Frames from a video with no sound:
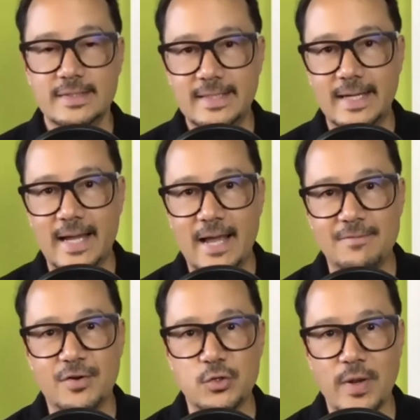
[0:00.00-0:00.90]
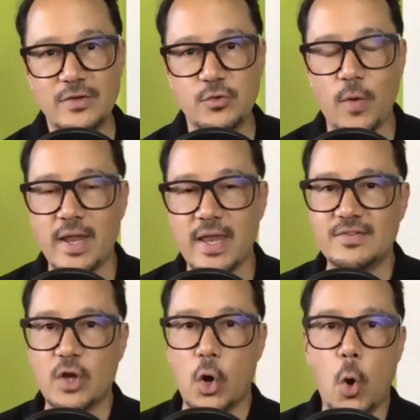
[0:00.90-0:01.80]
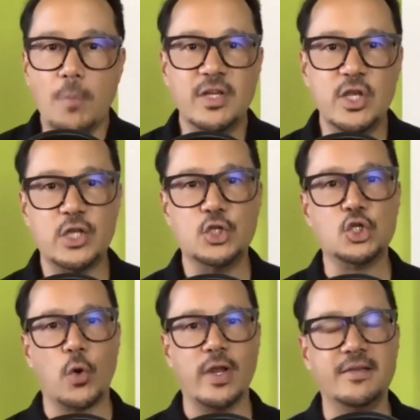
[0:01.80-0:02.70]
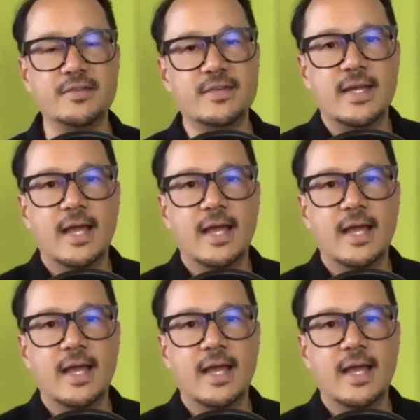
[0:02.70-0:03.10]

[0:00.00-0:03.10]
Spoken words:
for 2020. So hopefully you can join us.